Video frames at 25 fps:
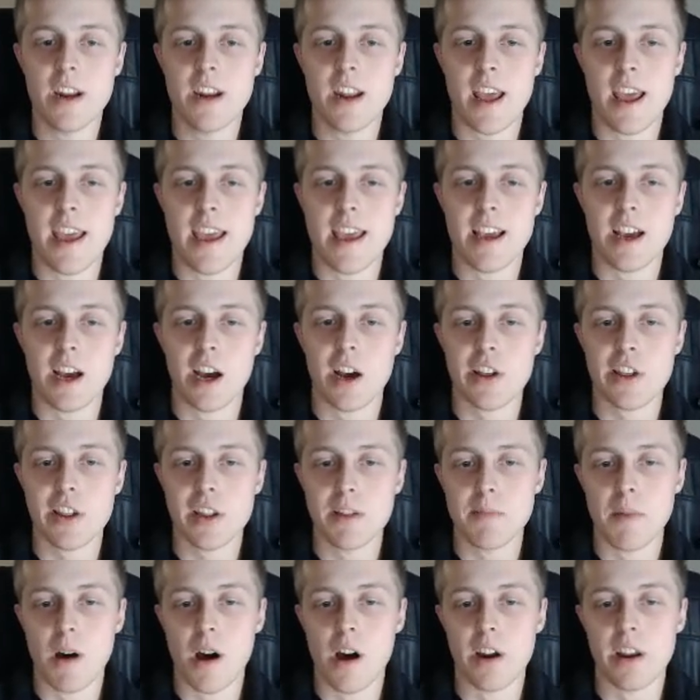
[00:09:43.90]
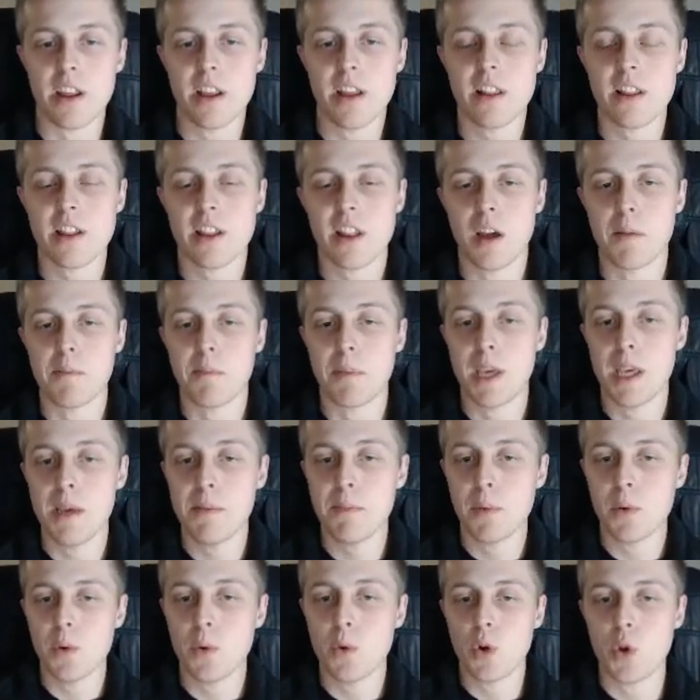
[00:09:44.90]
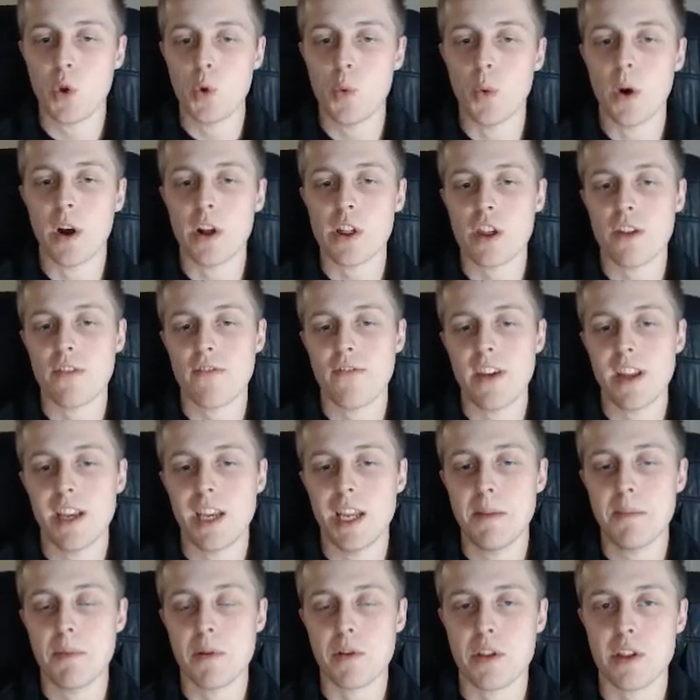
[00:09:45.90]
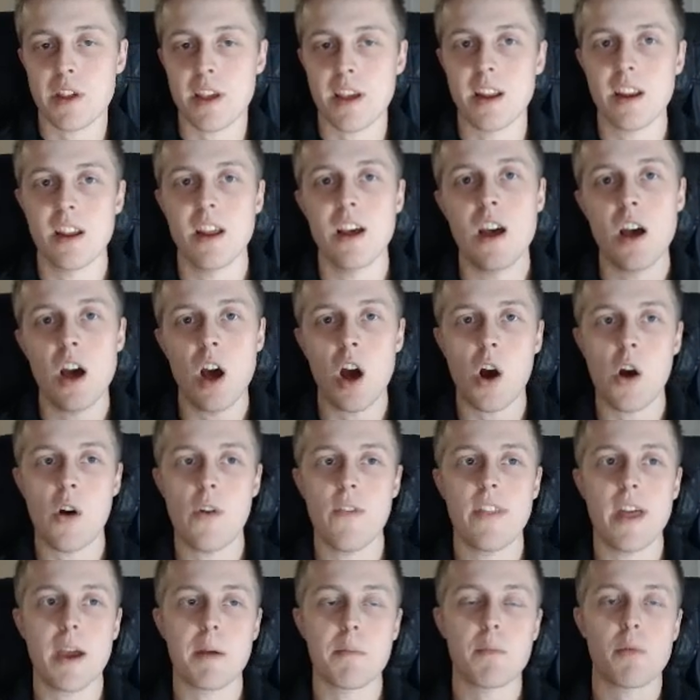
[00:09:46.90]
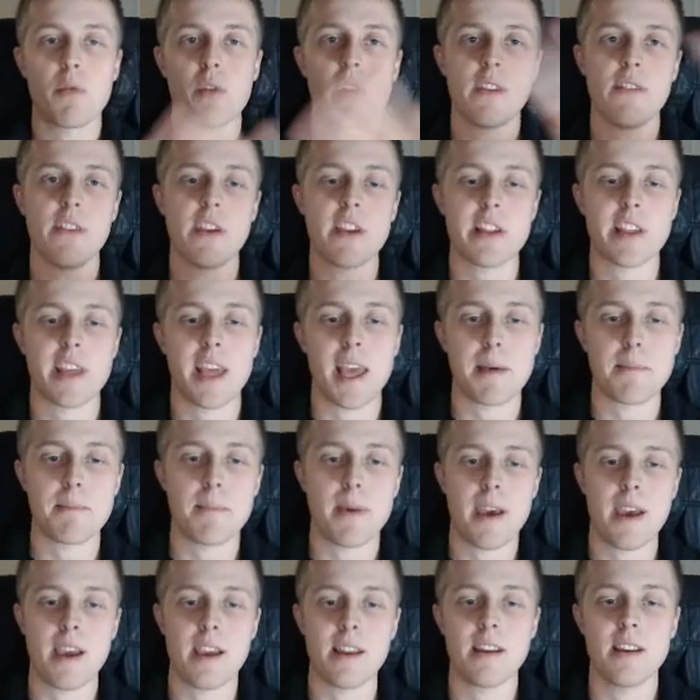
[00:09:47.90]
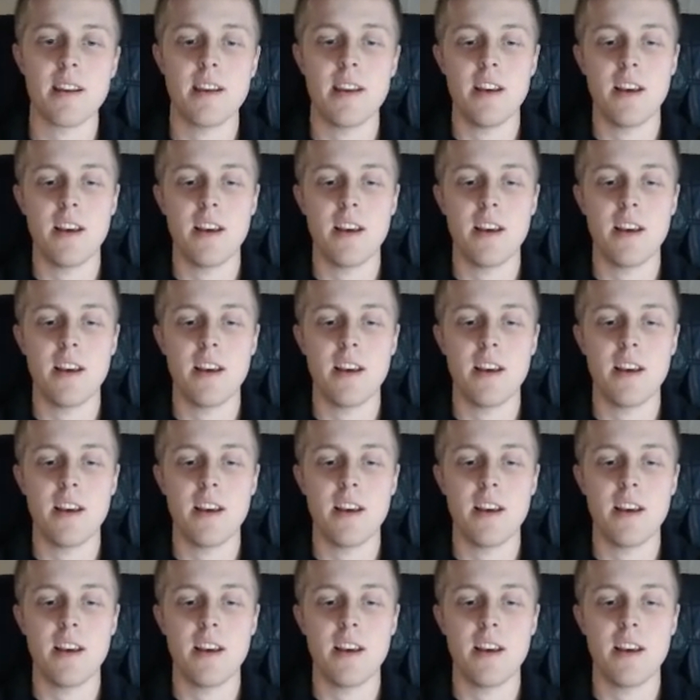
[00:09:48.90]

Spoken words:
a custom audience of people who watched 50% of that previous campaign.